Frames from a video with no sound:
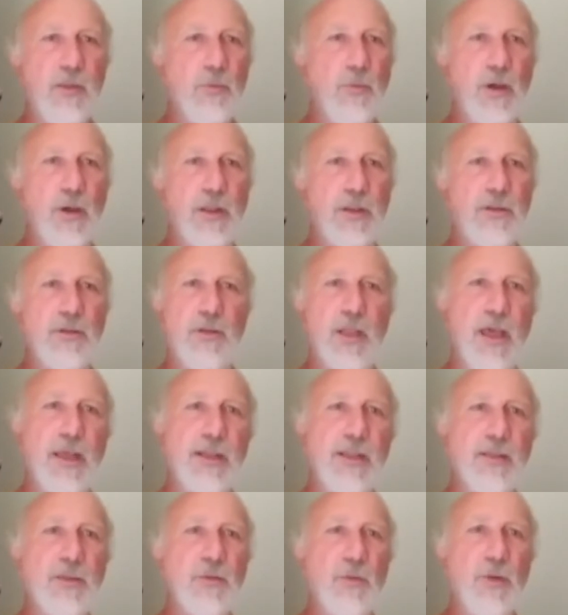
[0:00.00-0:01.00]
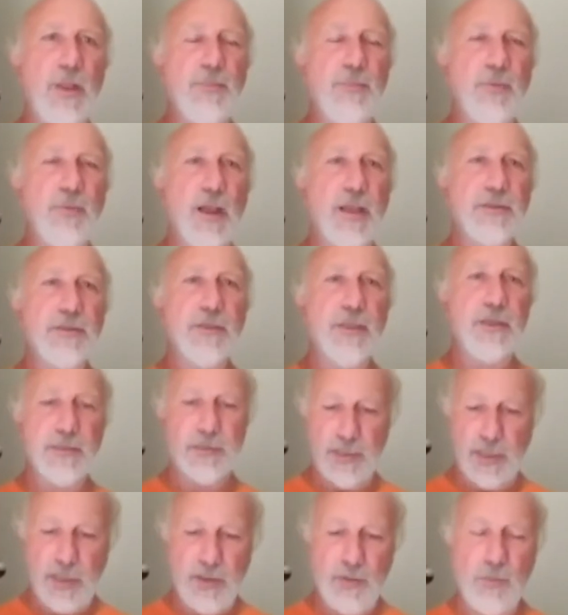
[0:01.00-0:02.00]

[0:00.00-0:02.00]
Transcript: what, you're not in the right process?